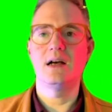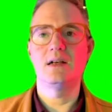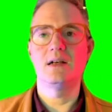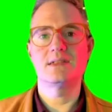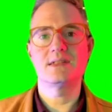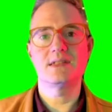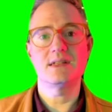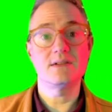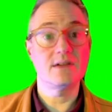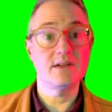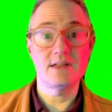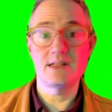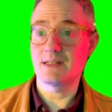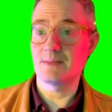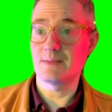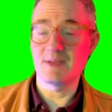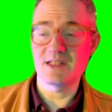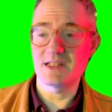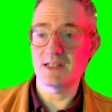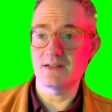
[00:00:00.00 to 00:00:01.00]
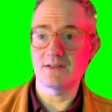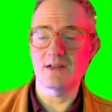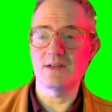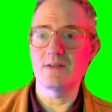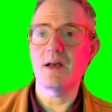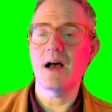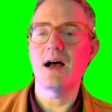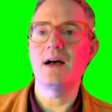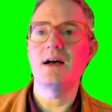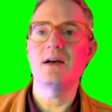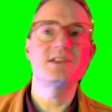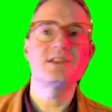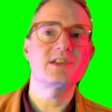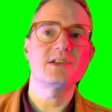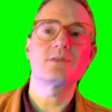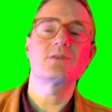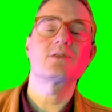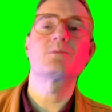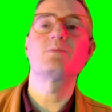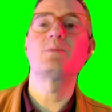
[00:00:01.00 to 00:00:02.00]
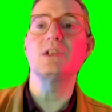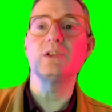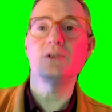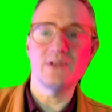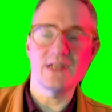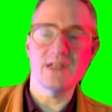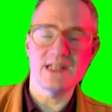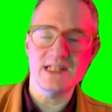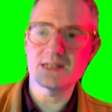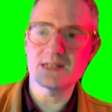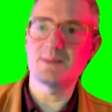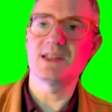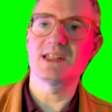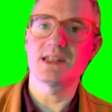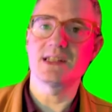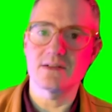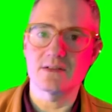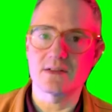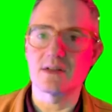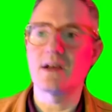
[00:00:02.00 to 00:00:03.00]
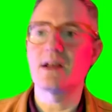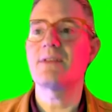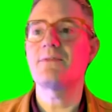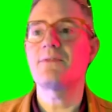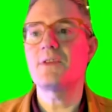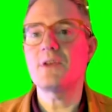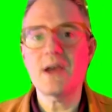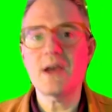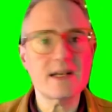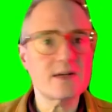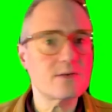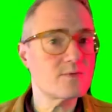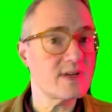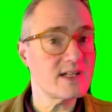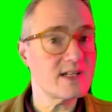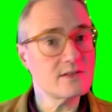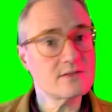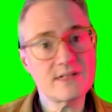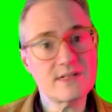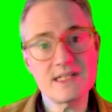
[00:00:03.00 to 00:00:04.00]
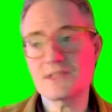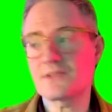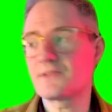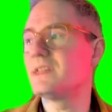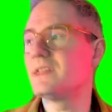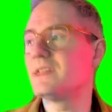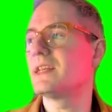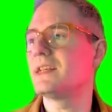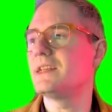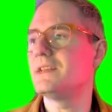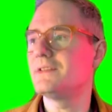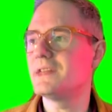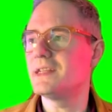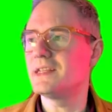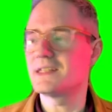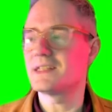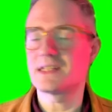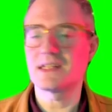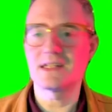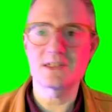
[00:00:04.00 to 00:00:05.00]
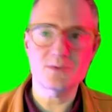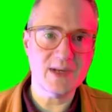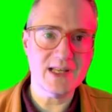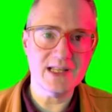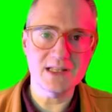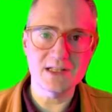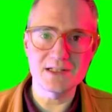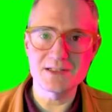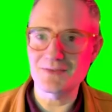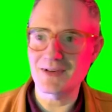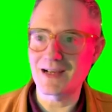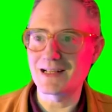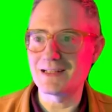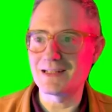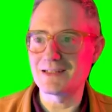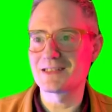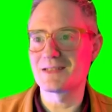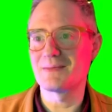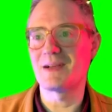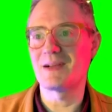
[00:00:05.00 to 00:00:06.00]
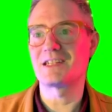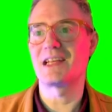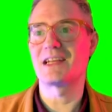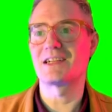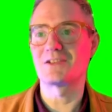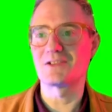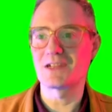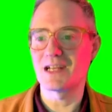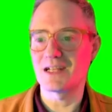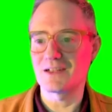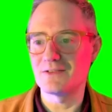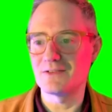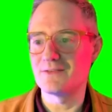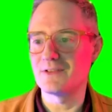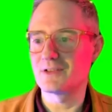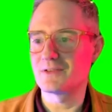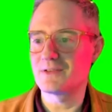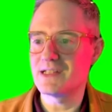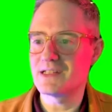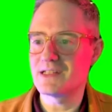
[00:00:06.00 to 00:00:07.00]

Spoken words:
0 needs to be 0. Blue needs to be 0. If you had a real green screen, then you'd need to tweak those values to match the actual color of your green